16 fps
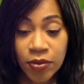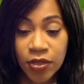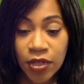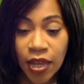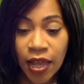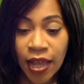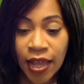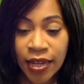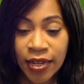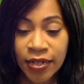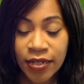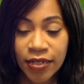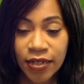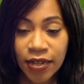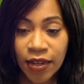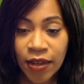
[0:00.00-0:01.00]

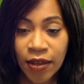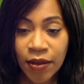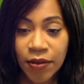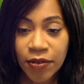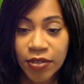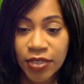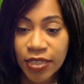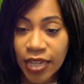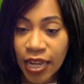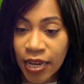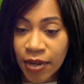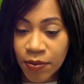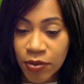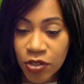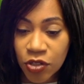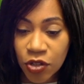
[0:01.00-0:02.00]
and
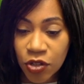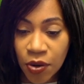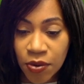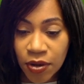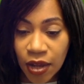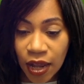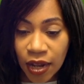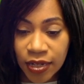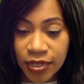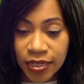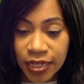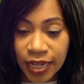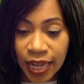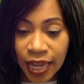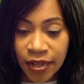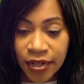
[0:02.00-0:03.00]
same stone colors
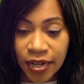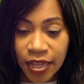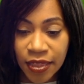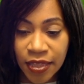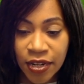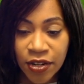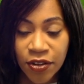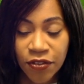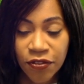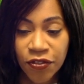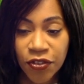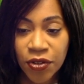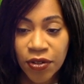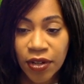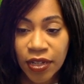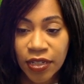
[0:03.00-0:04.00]
again, and then a
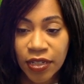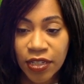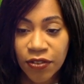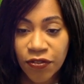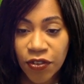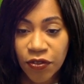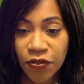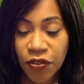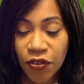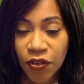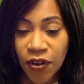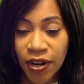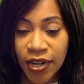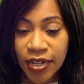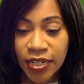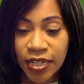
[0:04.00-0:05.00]
few like different
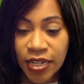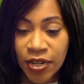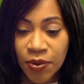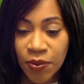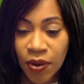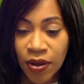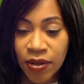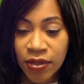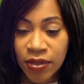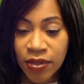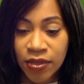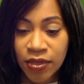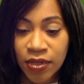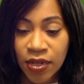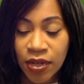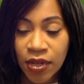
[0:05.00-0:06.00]
variety
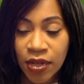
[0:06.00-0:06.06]
ones.